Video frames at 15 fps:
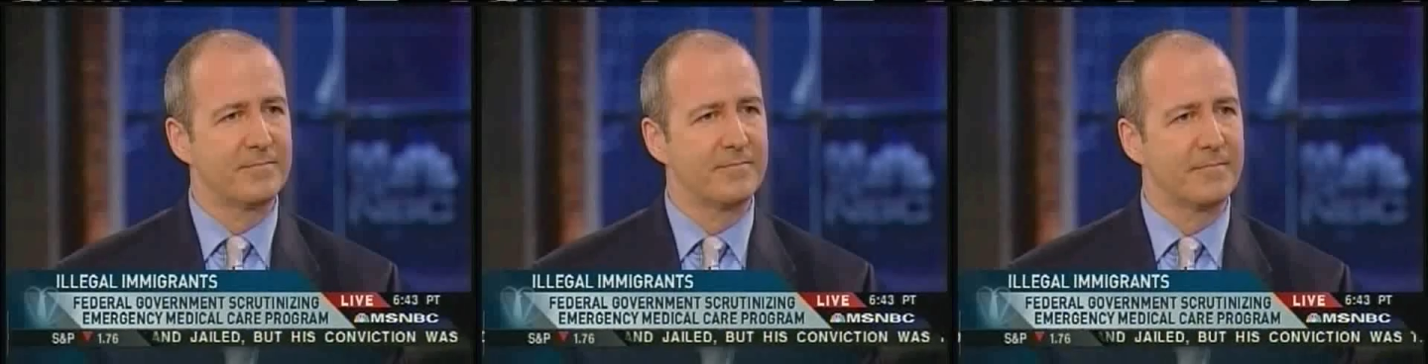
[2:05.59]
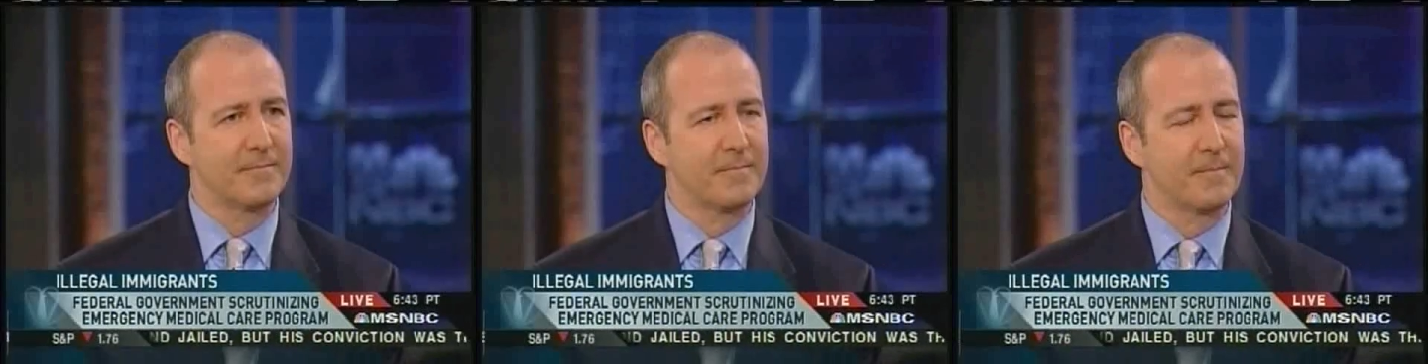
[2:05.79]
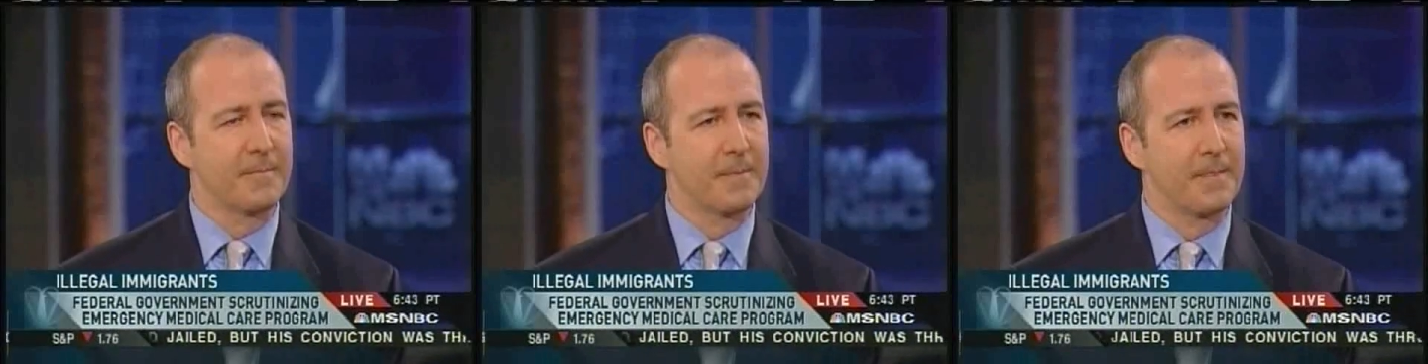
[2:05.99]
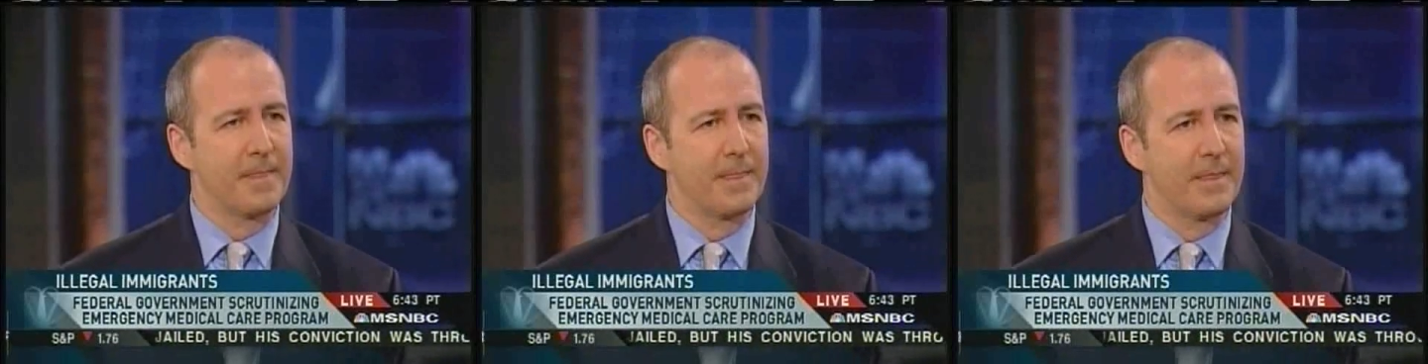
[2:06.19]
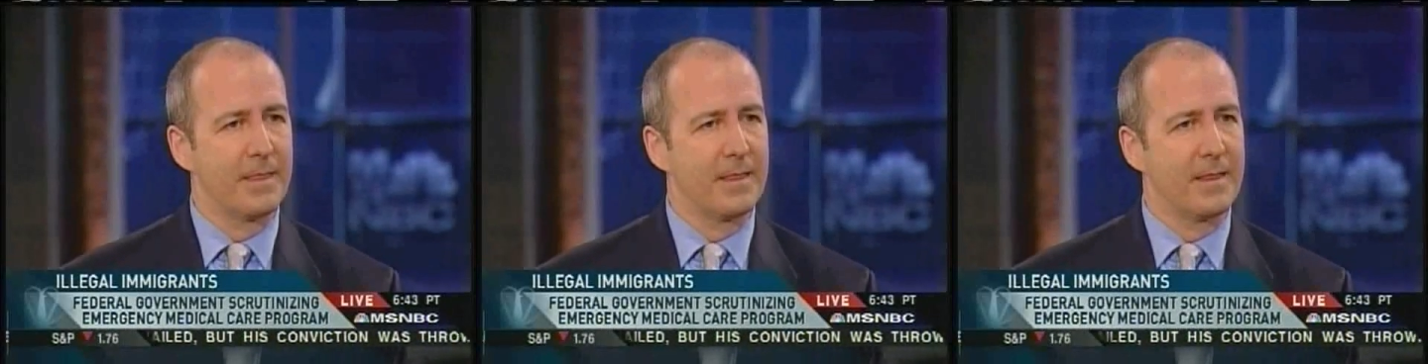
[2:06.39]
coming
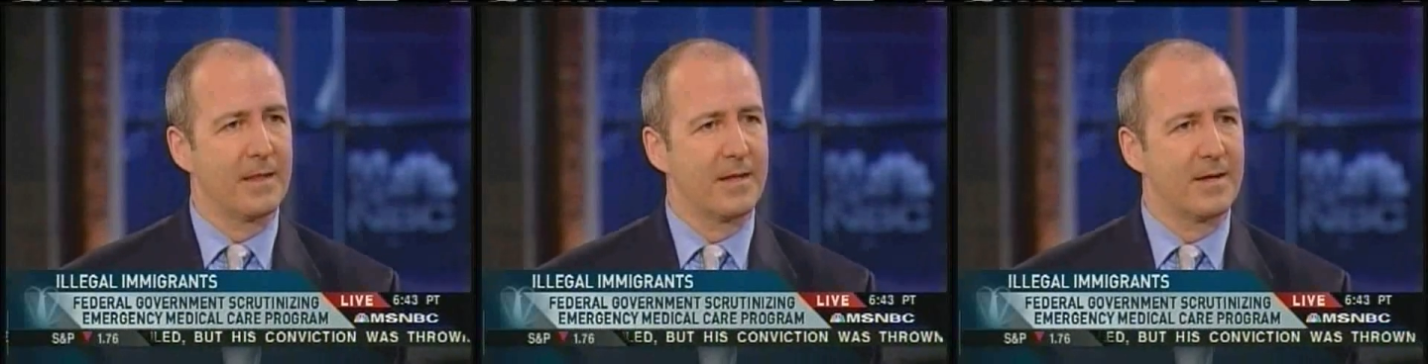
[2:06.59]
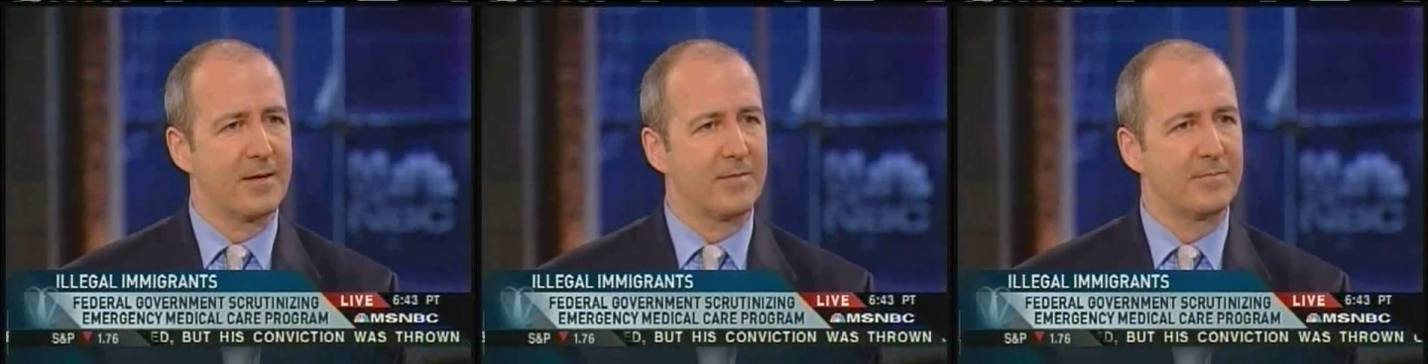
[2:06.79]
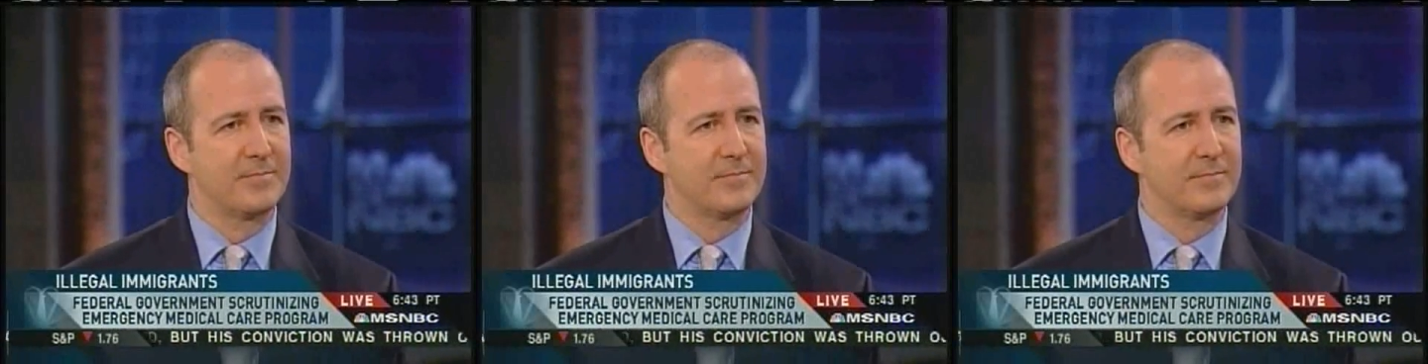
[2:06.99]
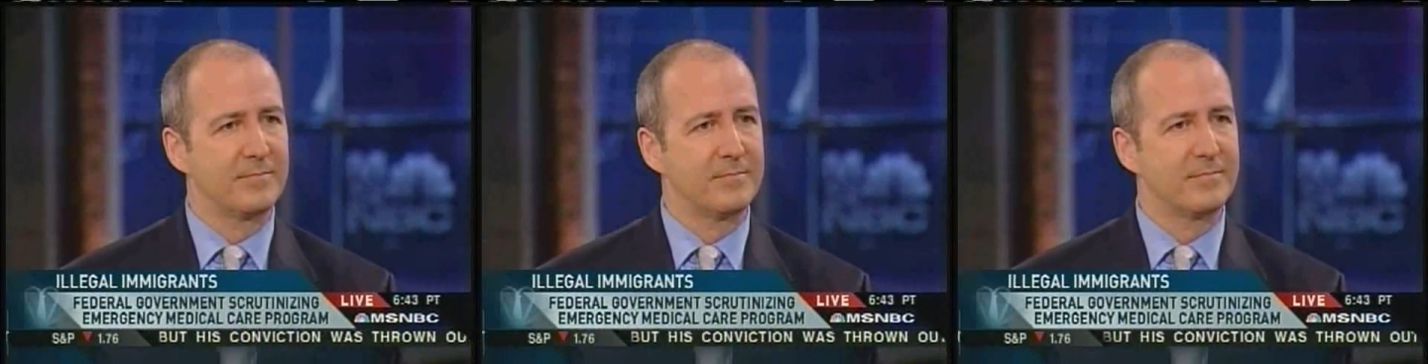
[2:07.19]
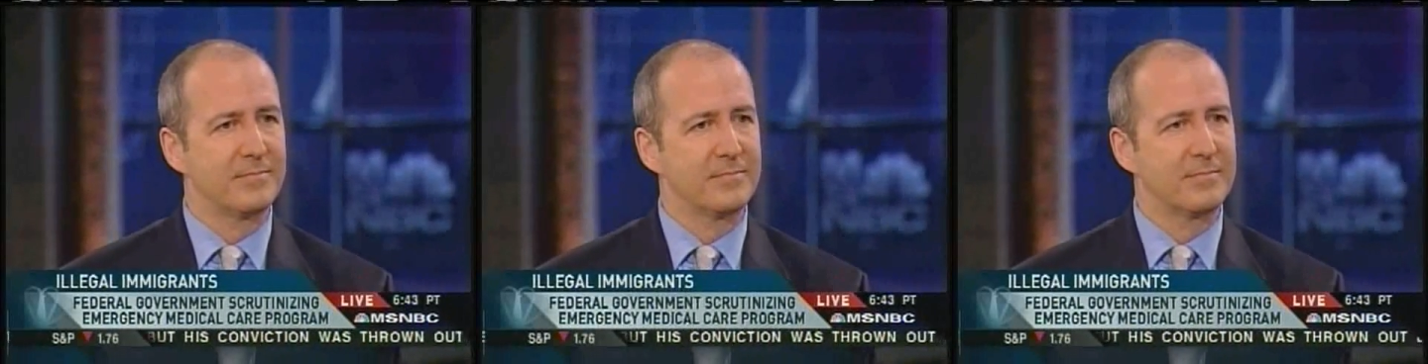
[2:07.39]
there specifically
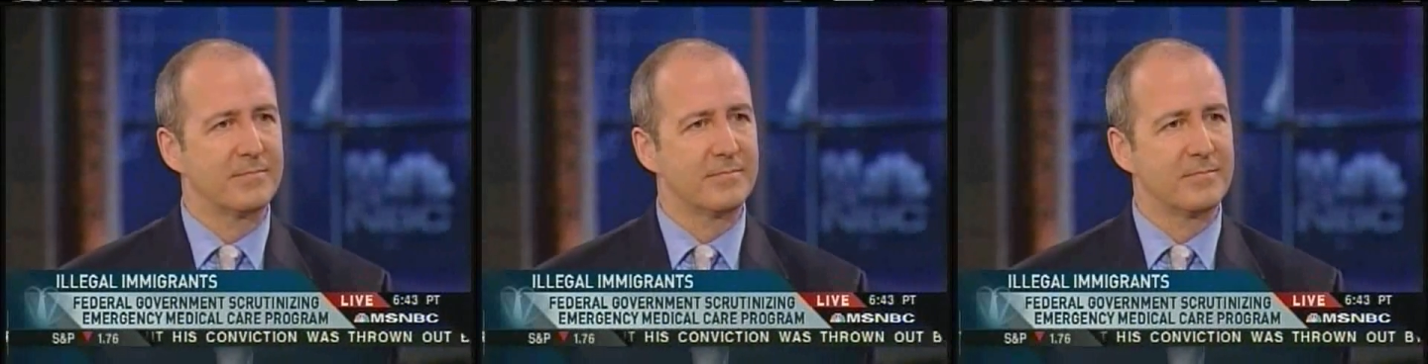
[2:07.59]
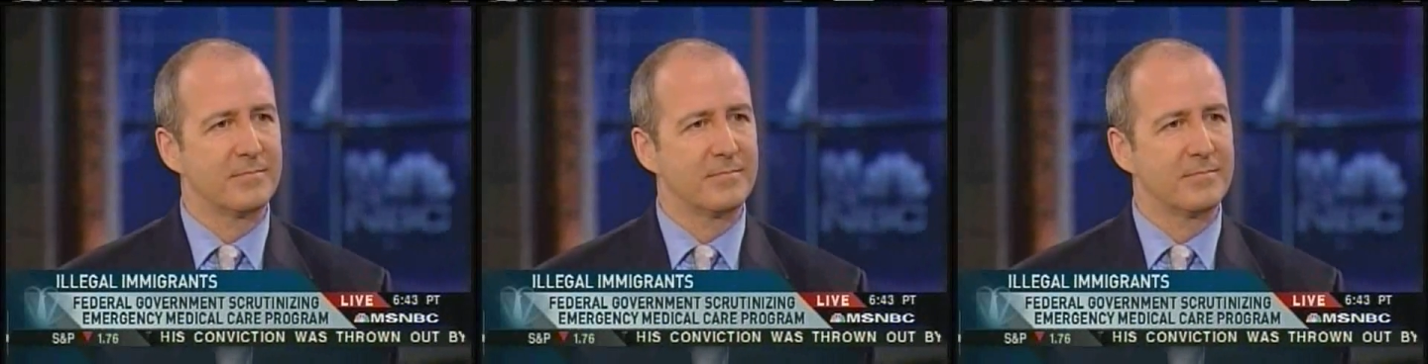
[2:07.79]
because they